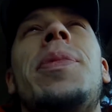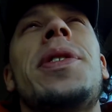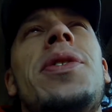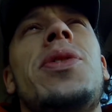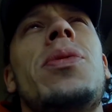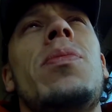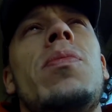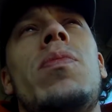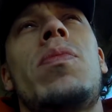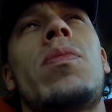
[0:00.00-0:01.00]
But I just,
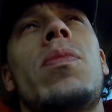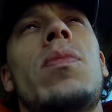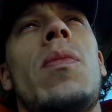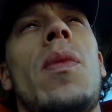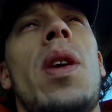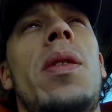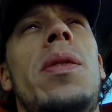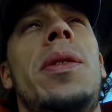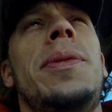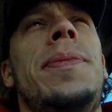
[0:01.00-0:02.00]
I
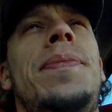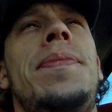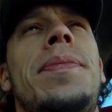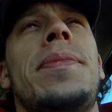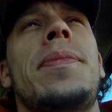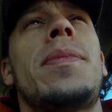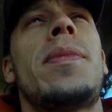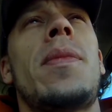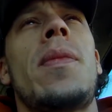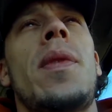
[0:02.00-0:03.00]
don't know.
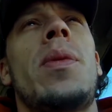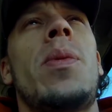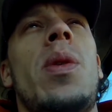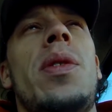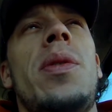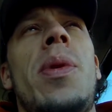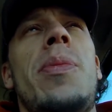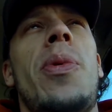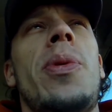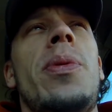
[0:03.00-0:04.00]
I wanted a
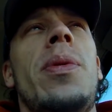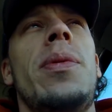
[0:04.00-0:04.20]
Red Bull.